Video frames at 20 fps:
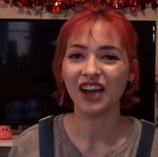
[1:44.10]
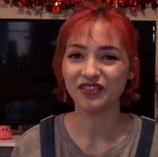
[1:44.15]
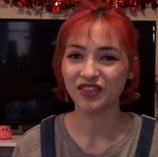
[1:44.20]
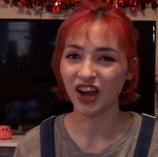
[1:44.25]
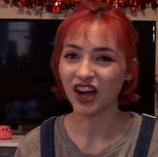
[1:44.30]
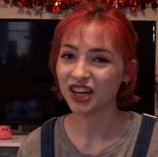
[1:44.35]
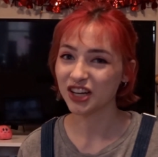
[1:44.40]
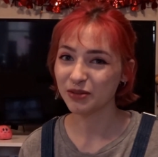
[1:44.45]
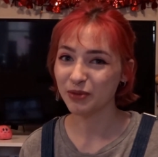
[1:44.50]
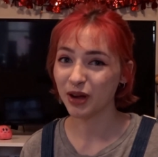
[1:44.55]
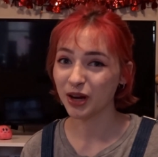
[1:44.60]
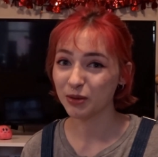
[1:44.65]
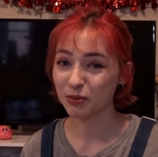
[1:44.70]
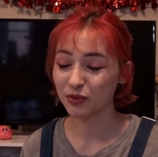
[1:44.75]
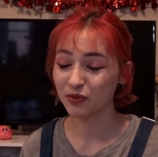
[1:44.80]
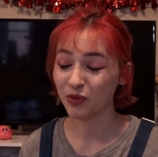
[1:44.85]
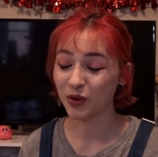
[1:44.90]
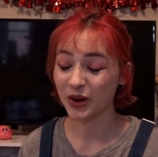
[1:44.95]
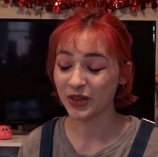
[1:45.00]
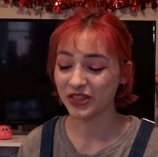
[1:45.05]
I've talked about it
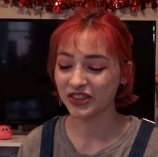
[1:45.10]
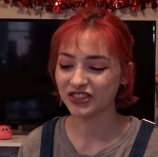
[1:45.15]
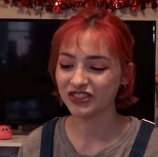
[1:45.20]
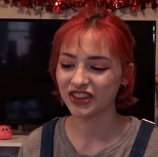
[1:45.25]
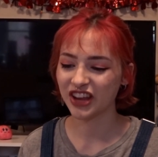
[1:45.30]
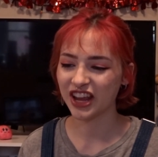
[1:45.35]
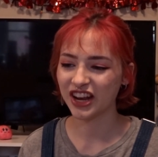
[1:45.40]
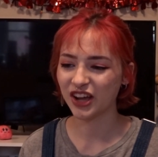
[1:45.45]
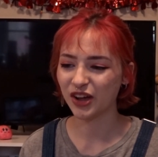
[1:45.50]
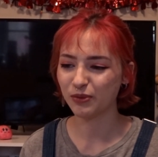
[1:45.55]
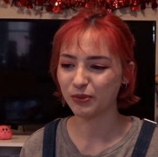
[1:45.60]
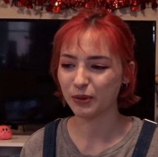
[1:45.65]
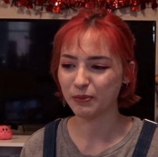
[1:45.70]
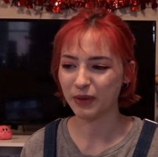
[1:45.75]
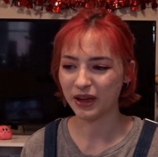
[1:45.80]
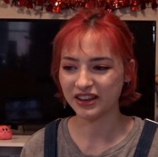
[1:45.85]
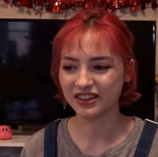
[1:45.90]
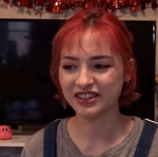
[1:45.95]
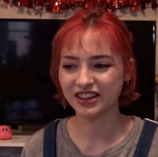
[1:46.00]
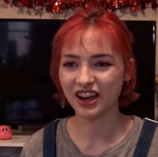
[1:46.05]
before on this channel, but
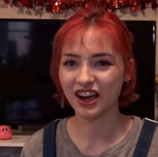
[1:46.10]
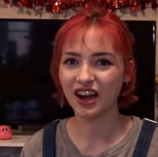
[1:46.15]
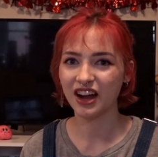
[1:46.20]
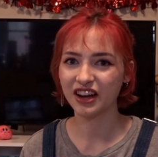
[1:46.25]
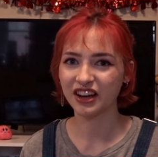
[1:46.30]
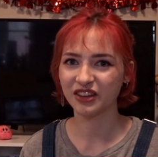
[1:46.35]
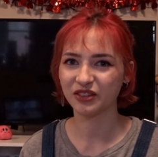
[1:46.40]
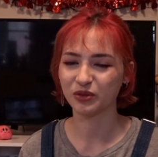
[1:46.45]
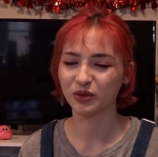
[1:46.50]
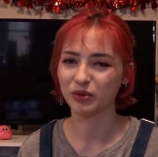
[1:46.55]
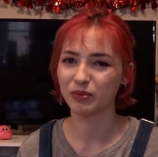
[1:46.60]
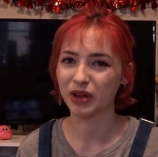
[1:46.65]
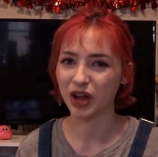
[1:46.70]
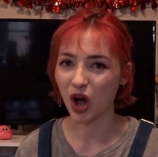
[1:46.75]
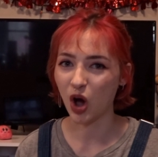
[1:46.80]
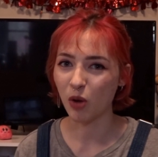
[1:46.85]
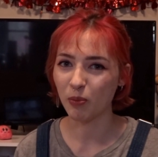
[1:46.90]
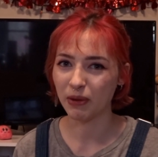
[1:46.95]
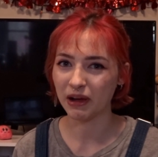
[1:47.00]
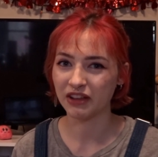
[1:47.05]
Pentagon is one of my
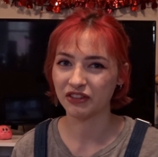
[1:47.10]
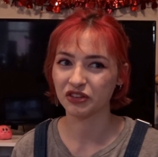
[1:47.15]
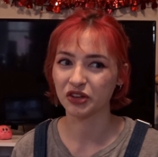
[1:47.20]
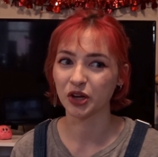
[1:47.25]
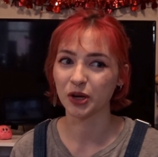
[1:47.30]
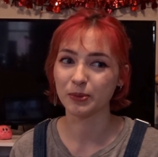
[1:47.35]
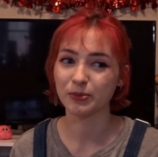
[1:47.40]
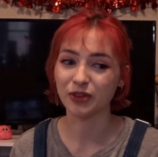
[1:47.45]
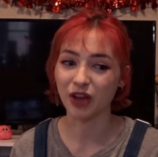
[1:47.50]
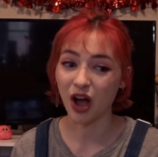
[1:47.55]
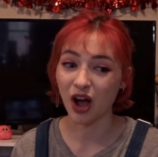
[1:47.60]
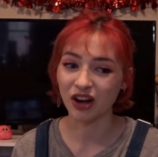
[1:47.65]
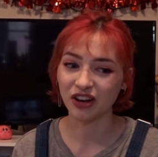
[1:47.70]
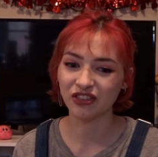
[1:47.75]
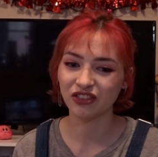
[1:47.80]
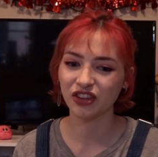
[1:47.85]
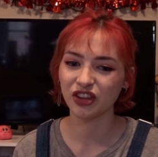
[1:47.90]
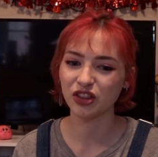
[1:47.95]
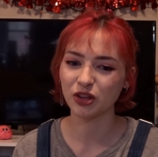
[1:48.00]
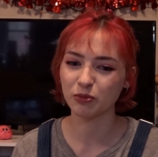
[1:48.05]
alt-bias groups.
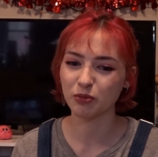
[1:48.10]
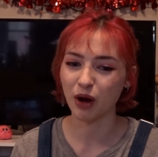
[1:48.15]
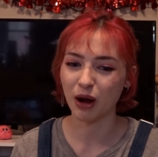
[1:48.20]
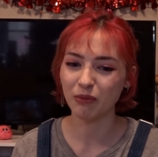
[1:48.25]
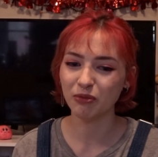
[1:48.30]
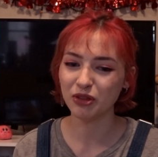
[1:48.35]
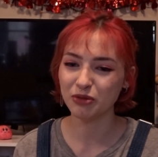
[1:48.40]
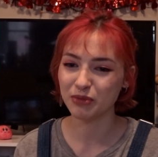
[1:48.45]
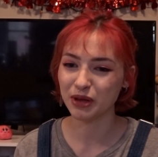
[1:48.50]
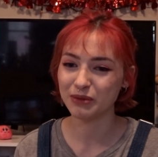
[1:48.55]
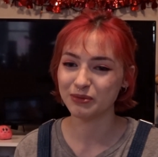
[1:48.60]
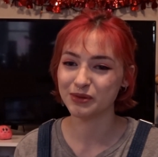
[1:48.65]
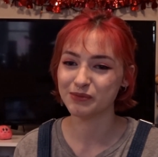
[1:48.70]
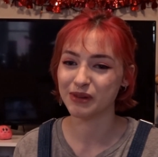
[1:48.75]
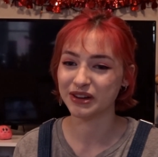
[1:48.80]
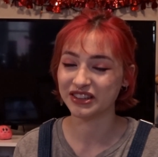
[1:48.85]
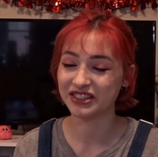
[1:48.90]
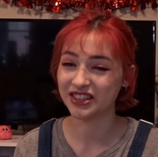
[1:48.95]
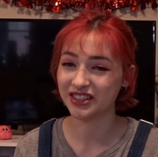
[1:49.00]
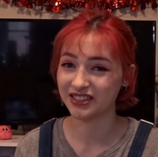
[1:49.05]
Honestly, they're probably maybe
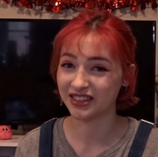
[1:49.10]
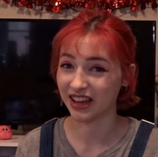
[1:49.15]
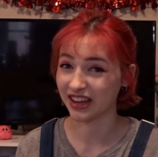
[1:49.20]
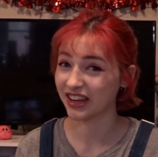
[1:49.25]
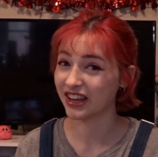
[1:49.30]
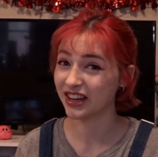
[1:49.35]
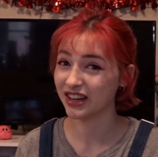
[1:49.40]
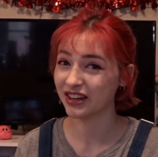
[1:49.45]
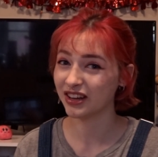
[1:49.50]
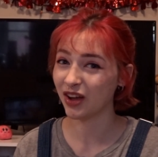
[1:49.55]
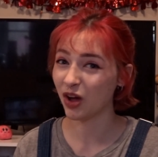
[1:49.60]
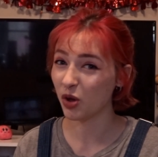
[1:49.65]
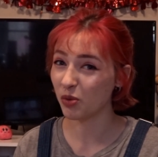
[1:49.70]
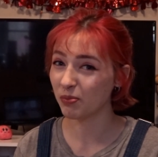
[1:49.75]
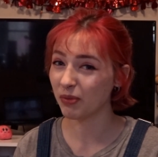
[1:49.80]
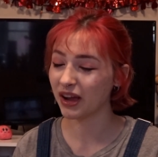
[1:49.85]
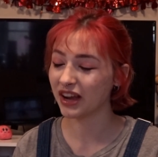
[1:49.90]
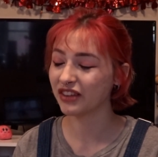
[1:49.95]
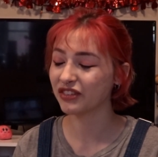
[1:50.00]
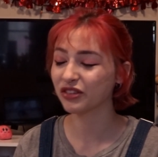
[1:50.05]
my second
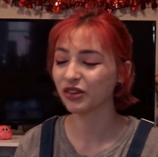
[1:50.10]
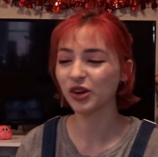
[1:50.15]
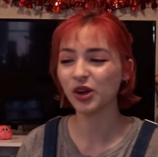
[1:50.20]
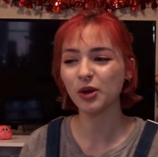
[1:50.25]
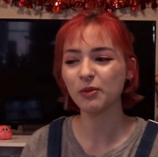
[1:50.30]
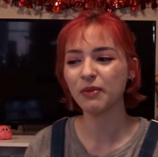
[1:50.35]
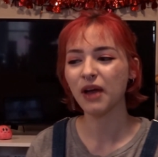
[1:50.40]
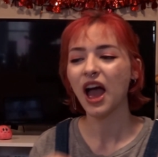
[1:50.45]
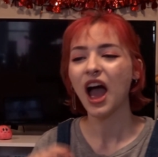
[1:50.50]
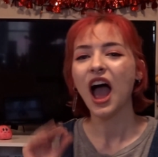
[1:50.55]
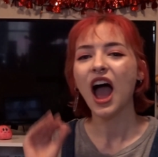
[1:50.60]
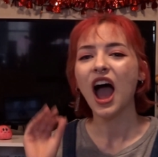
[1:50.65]
alt-bias group.